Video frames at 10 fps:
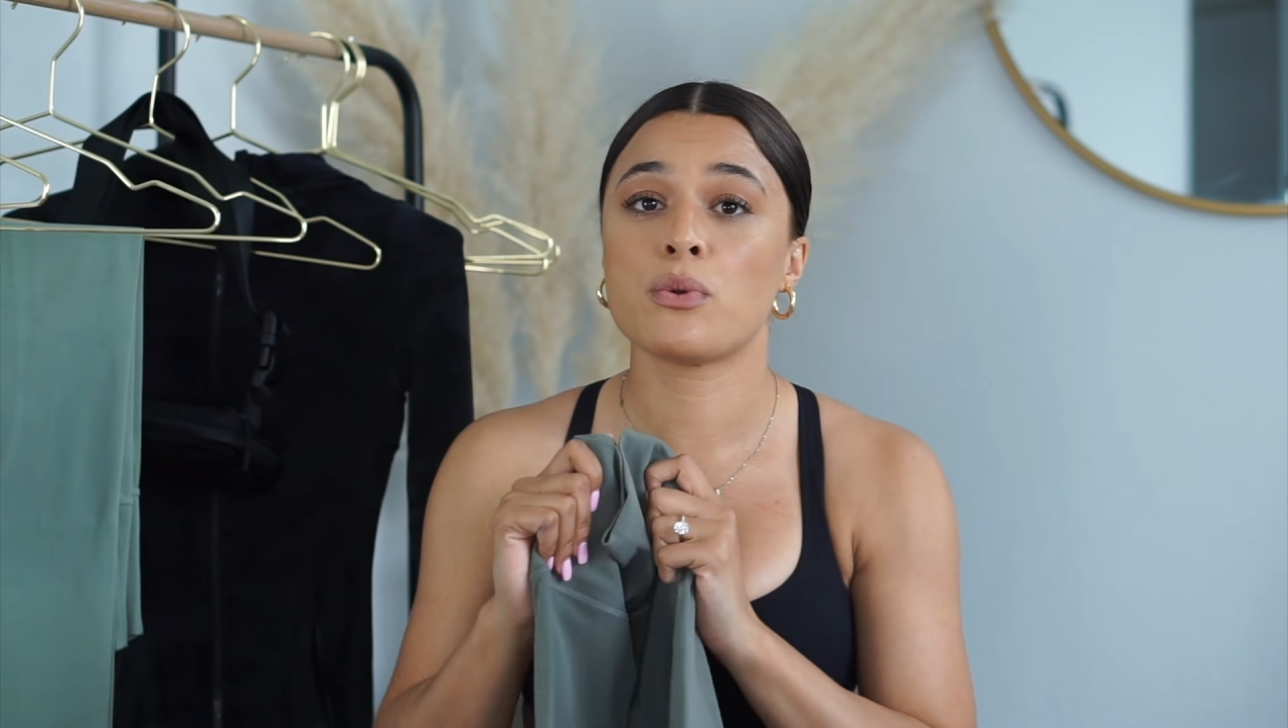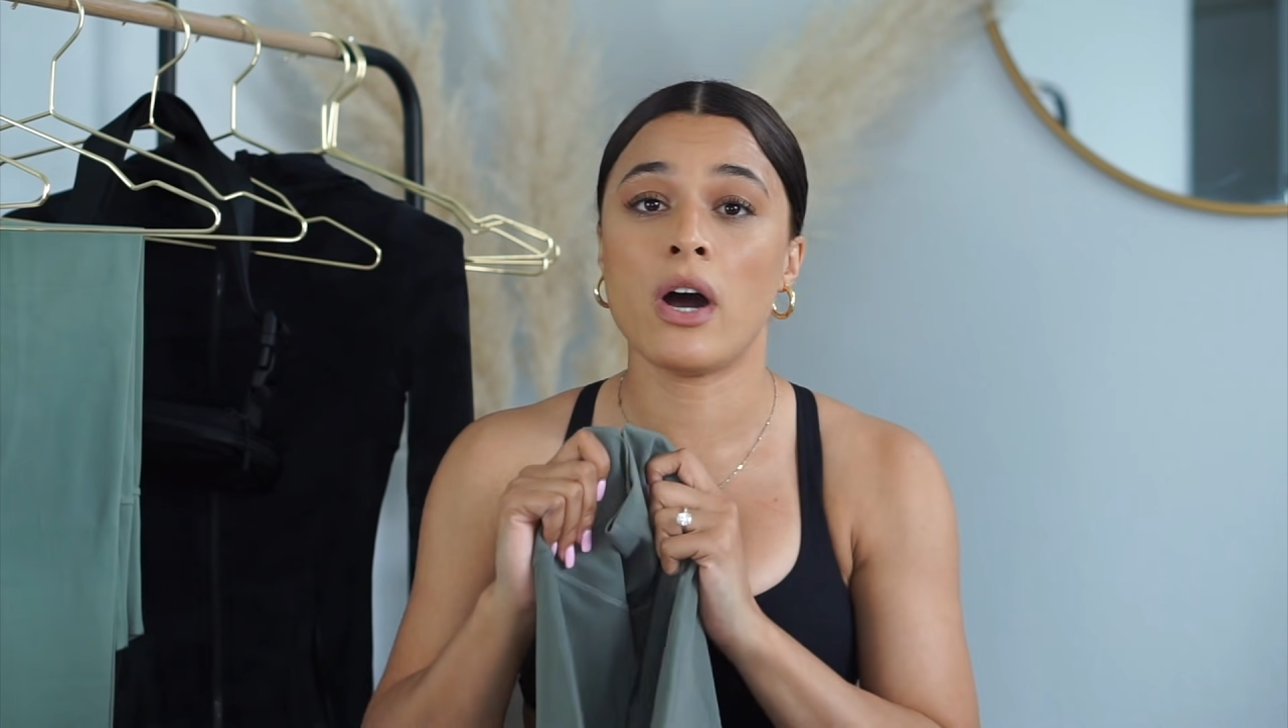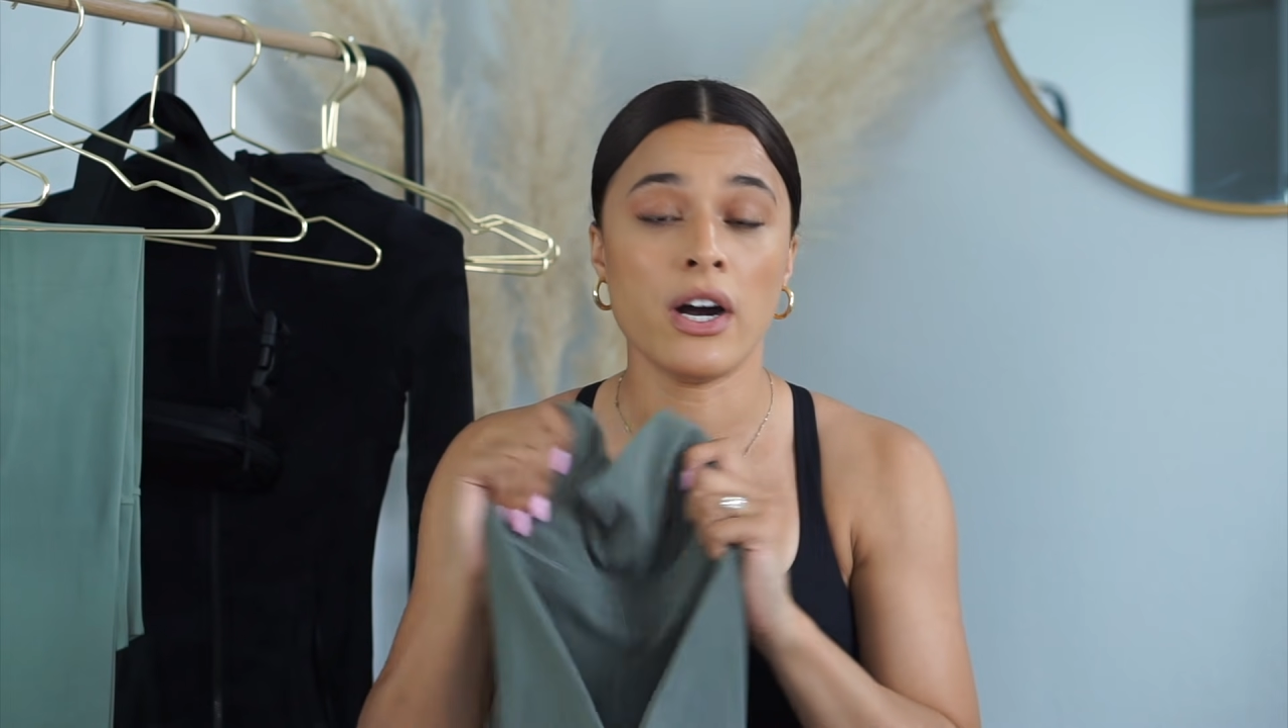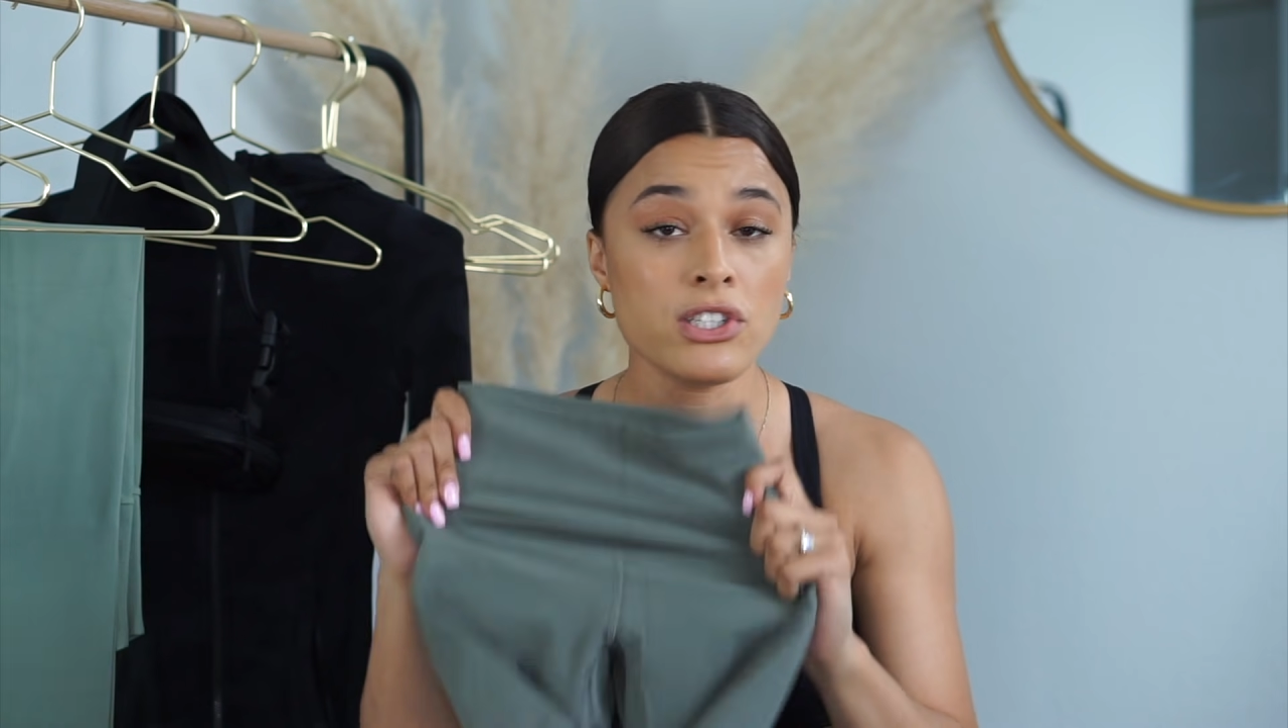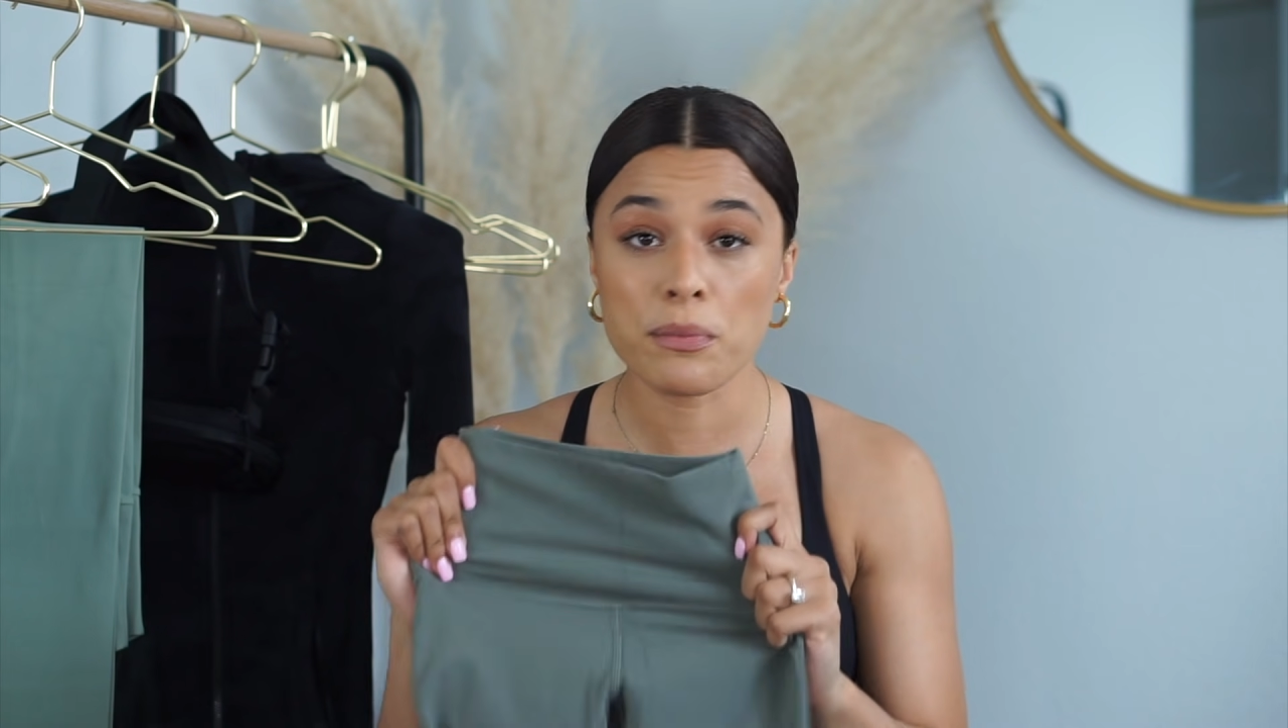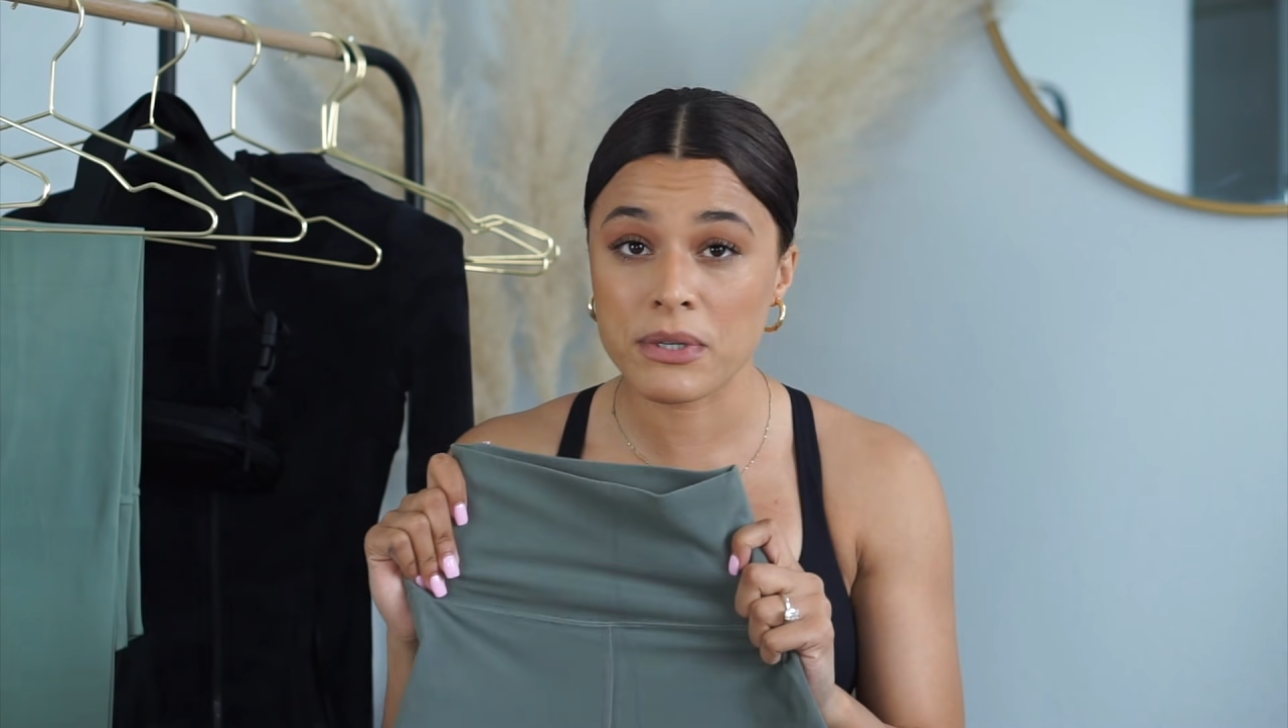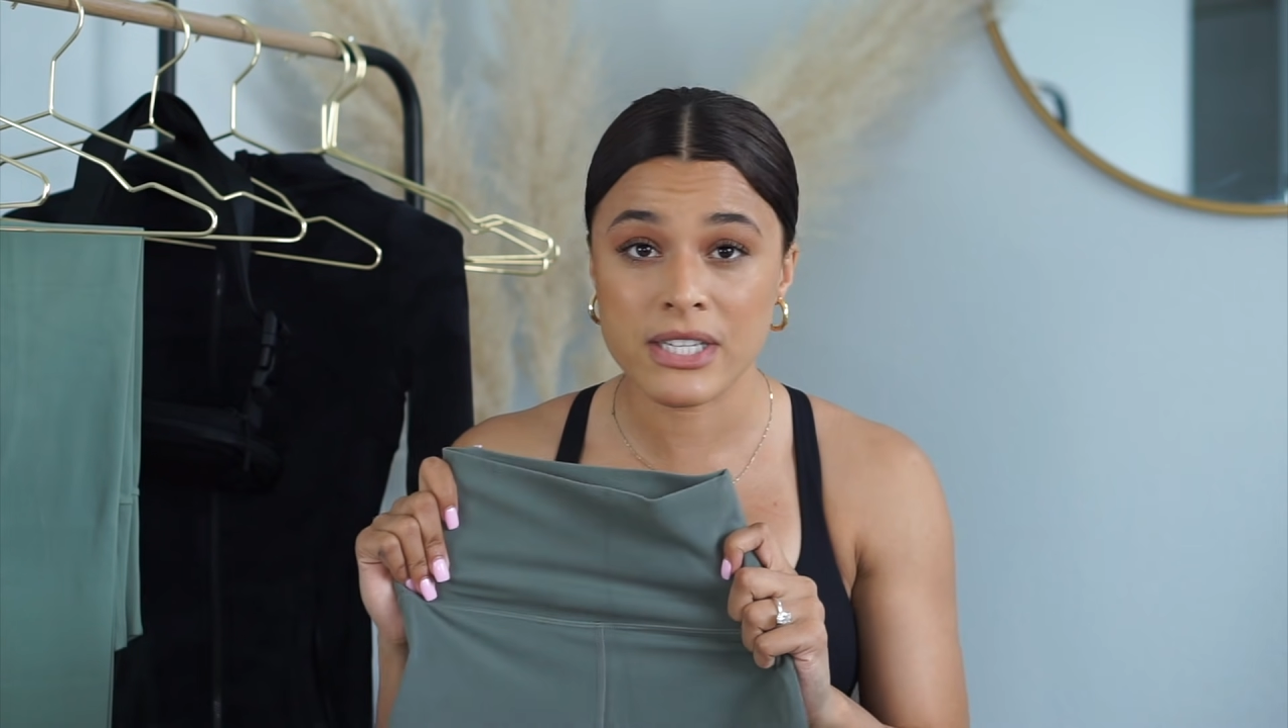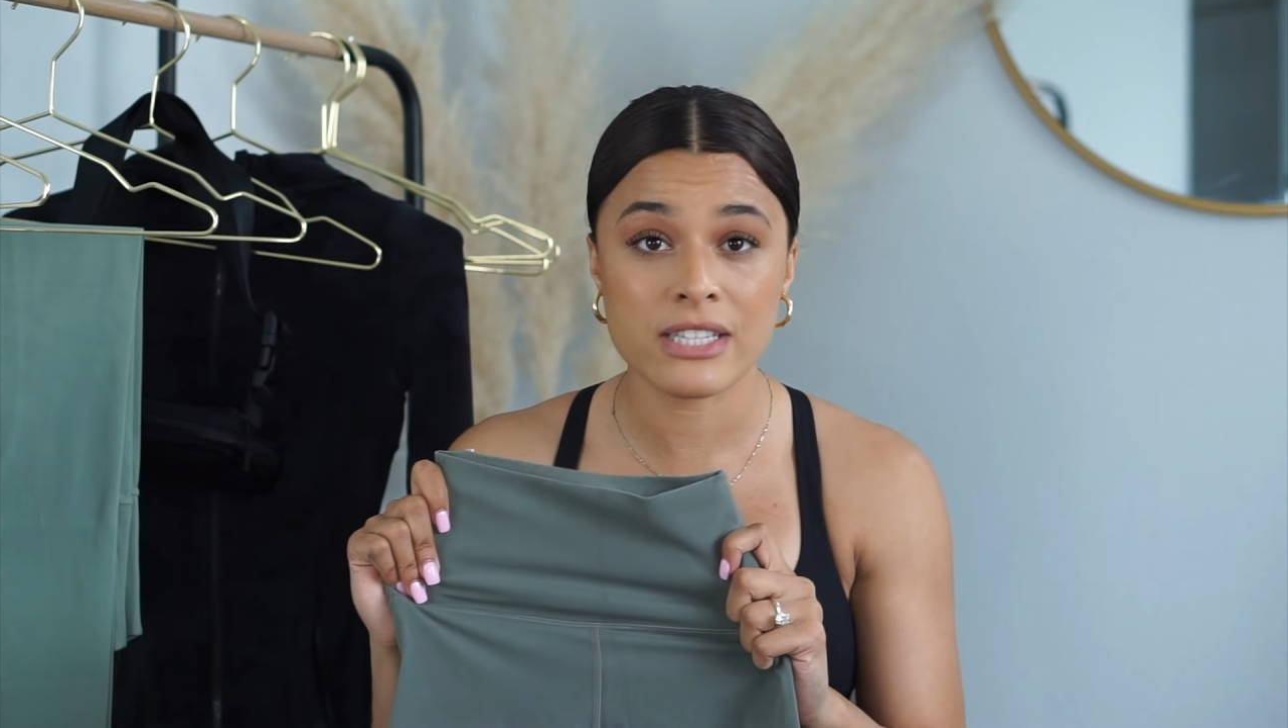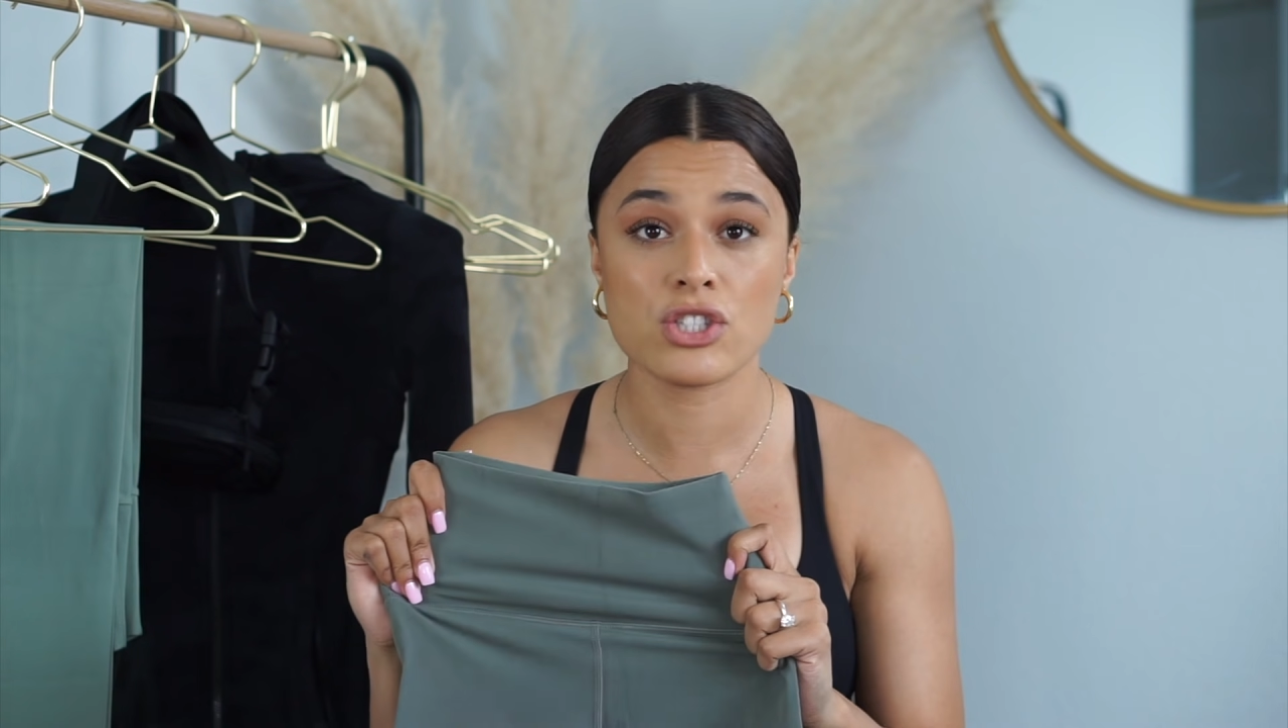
100%